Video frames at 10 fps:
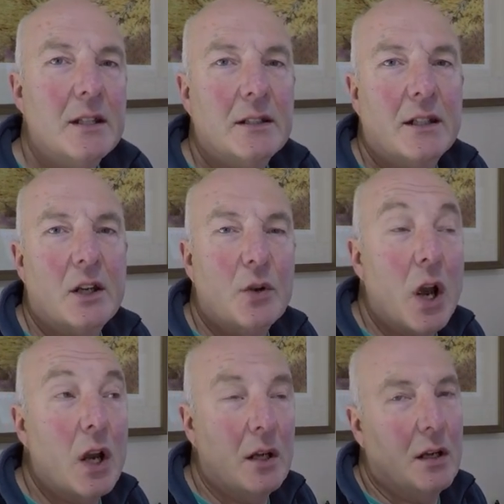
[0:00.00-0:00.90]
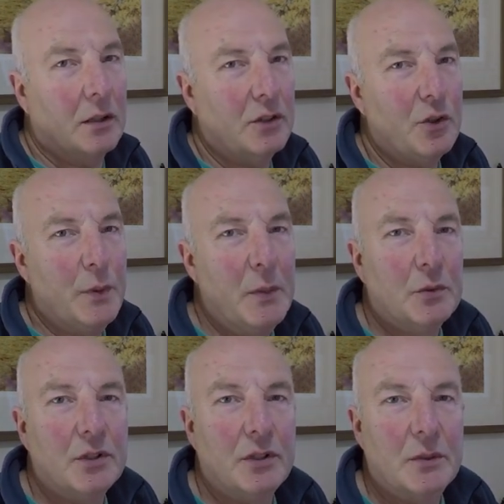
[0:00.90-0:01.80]
Now, a lot of people
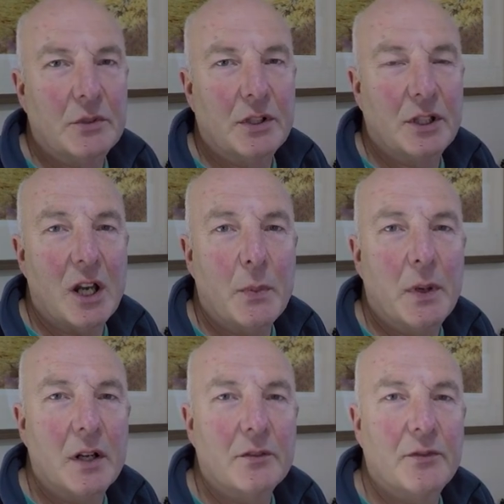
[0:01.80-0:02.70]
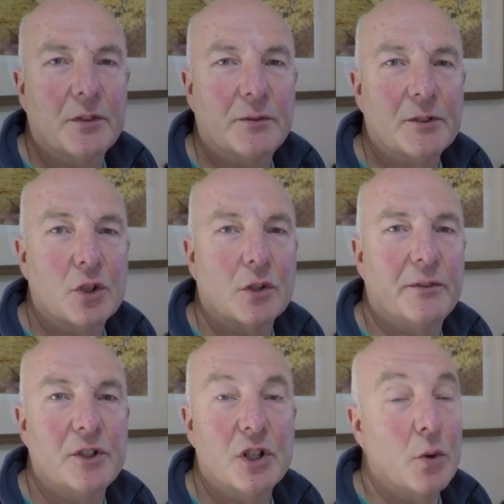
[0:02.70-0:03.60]
turn up to the car park for the
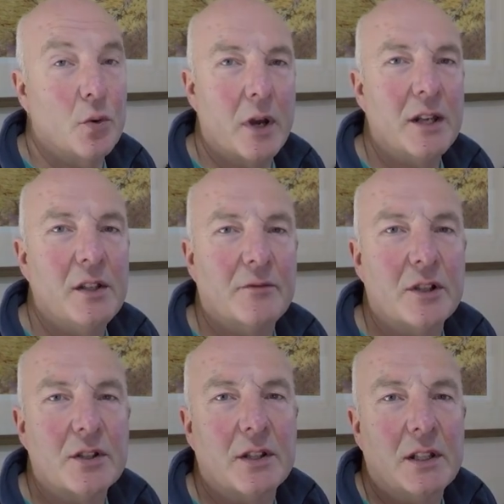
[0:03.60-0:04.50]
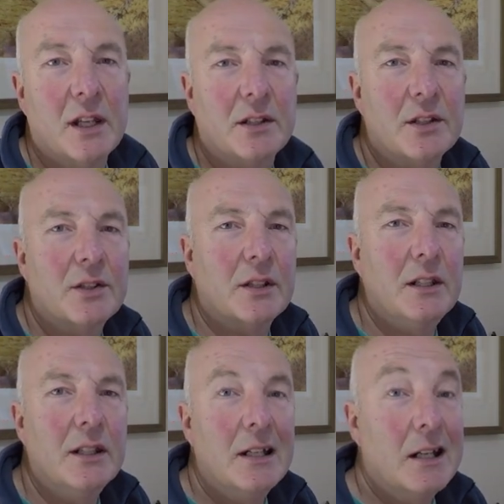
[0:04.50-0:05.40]
photography show or any events at the NEC,
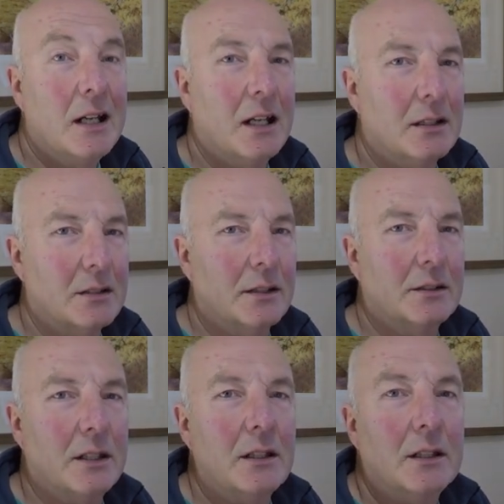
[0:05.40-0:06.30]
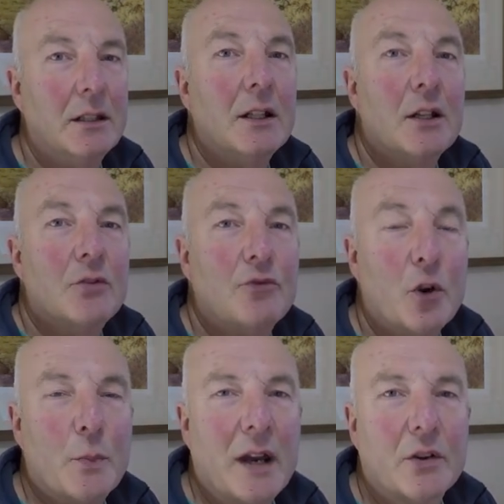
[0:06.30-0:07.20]
and they
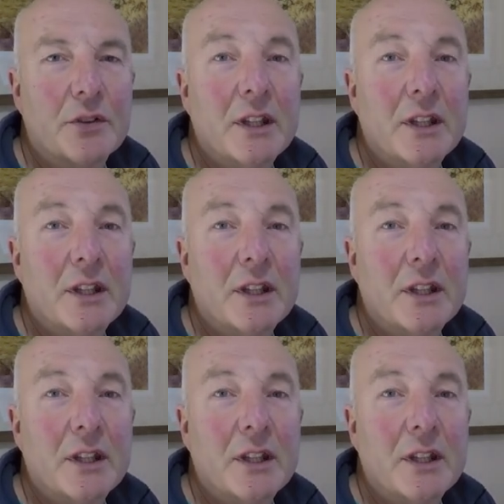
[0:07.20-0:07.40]
rock back on their